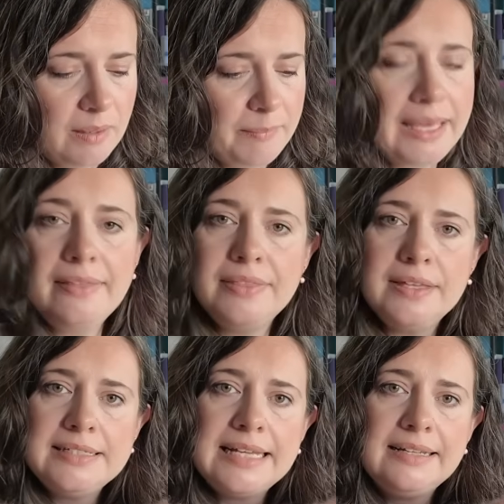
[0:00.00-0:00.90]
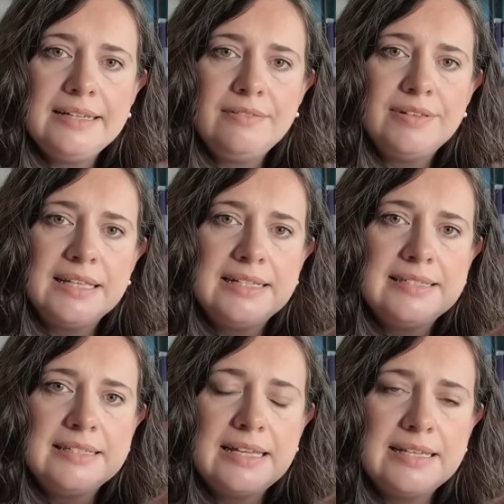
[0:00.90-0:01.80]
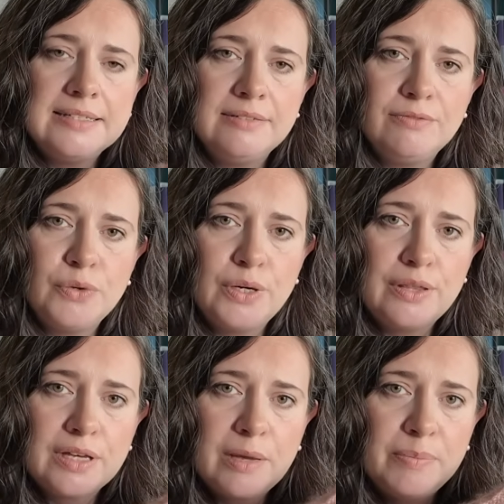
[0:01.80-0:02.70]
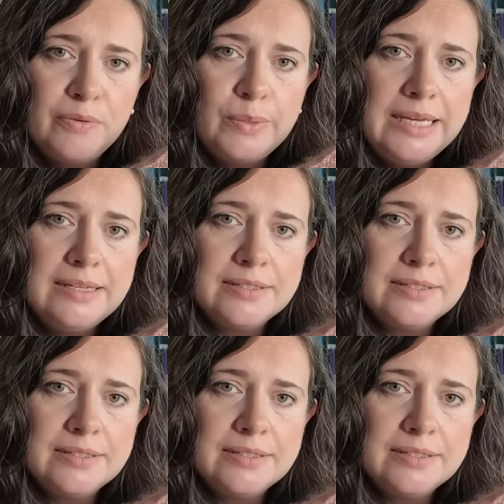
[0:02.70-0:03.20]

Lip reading: But yeah, the deadline for this isn't for another couple of weeks,